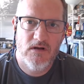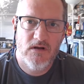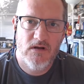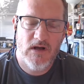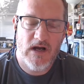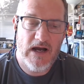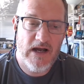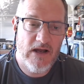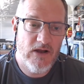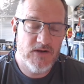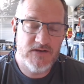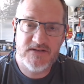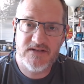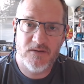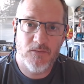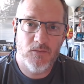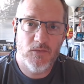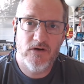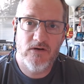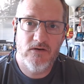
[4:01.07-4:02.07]
I heard
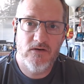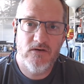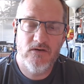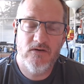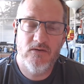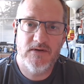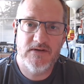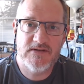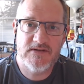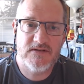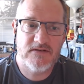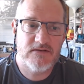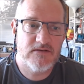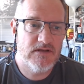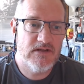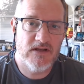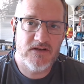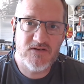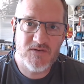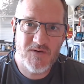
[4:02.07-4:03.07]
someone who is in
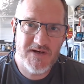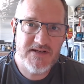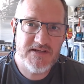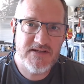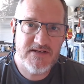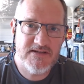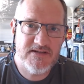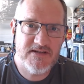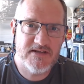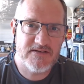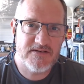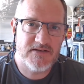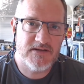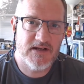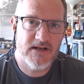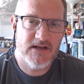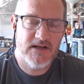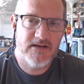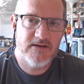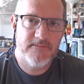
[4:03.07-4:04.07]
their 20s
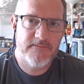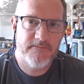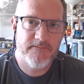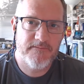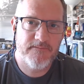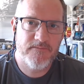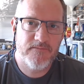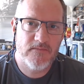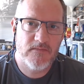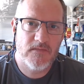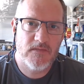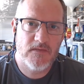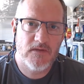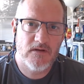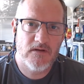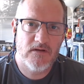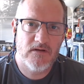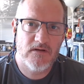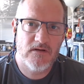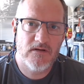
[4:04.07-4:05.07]
yesterday
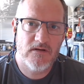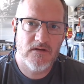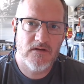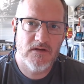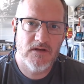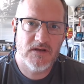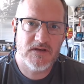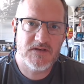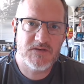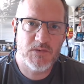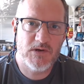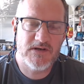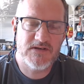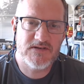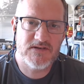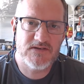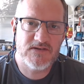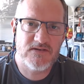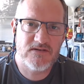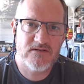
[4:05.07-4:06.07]

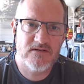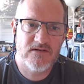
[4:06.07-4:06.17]
express